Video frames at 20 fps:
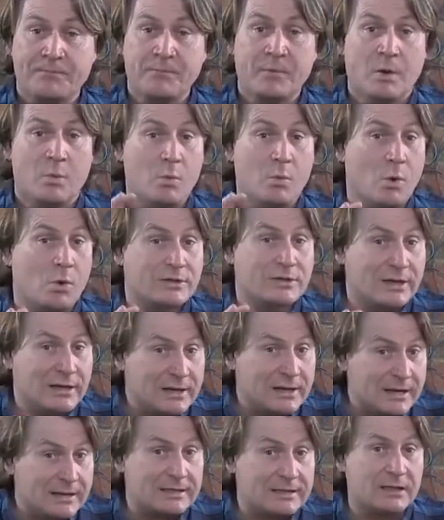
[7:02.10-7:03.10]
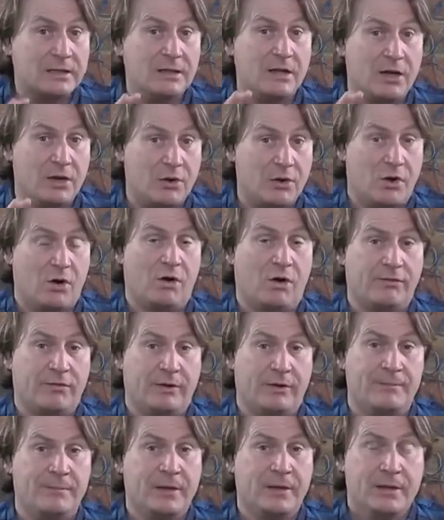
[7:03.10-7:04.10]
water little and
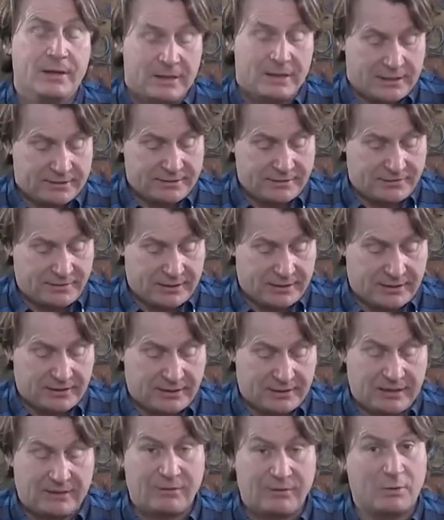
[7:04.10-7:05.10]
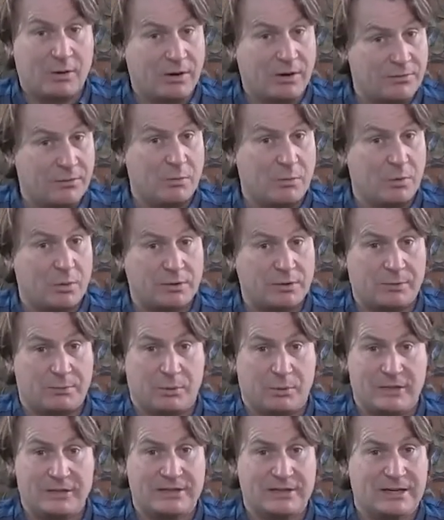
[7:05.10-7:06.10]
often. It's a funny thing, if you overwater
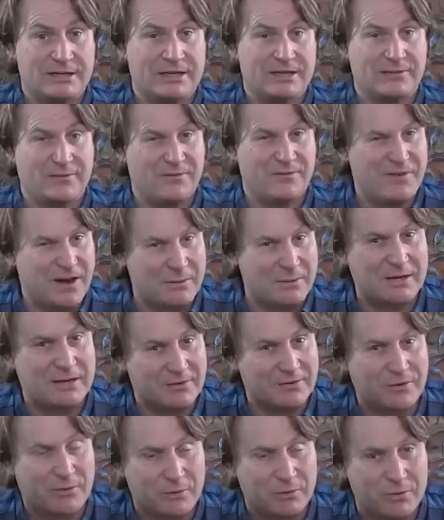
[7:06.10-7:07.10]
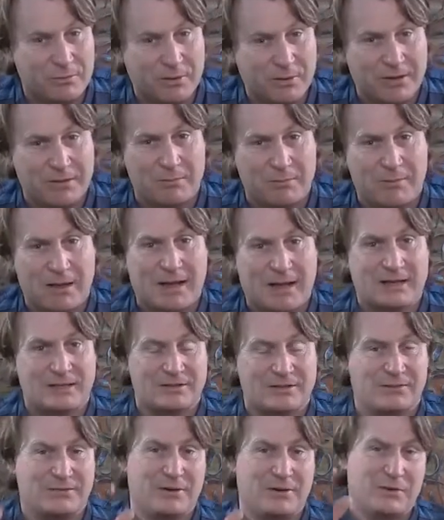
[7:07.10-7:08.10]
poinsettias, it's very difficult to bring them back because
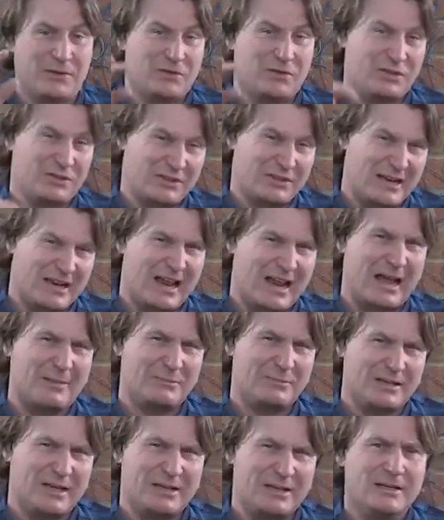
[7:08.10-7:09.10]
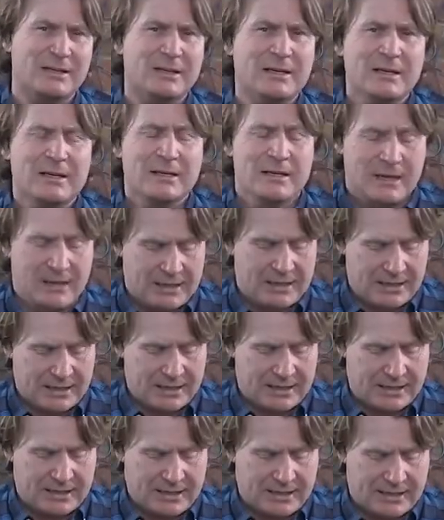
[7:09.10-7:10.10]
the foliage just collapses
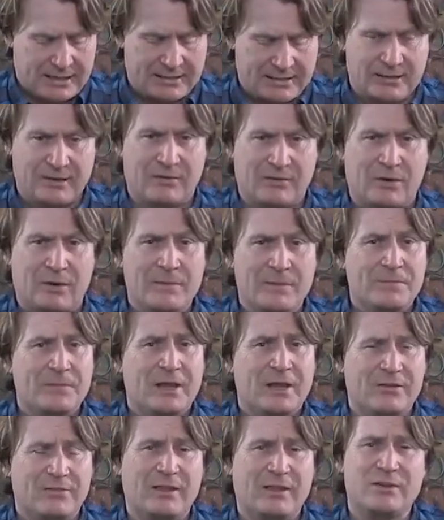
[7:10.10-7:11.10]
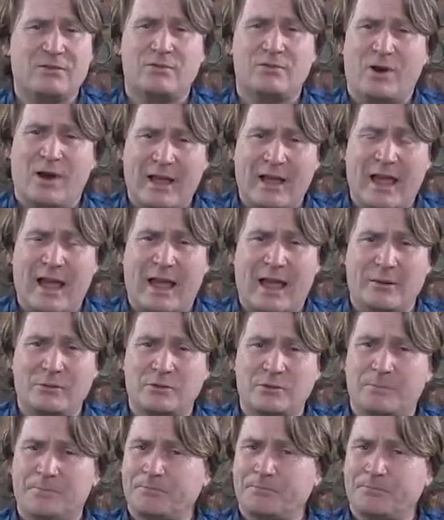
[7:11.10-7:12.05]
and it's difficult. If they dry out,